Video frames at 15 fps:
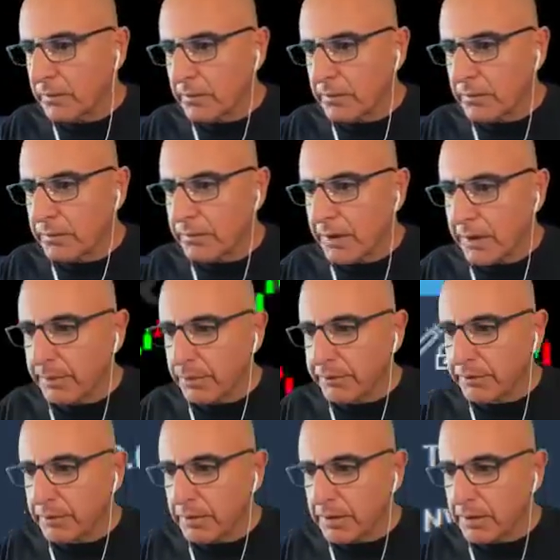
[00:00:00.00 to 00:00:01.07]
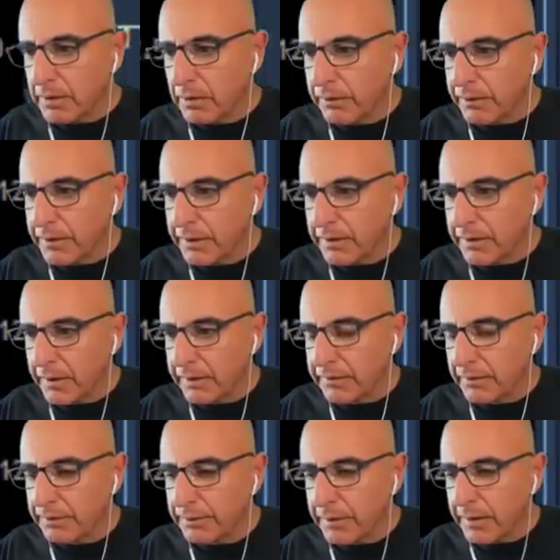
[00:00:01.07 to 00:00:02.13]
very possible recovery in the
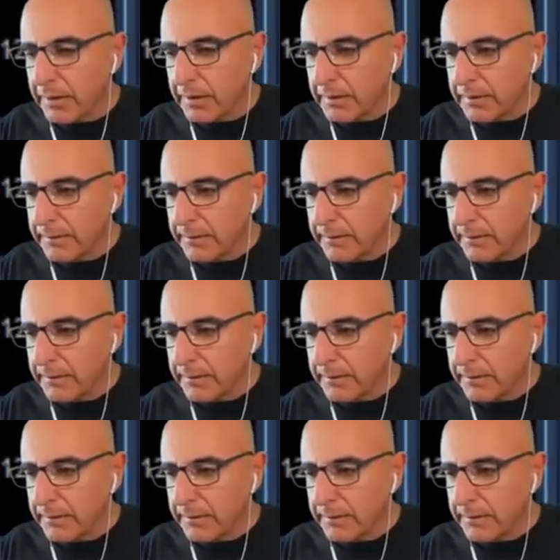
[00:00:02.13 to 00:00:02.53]
S&P.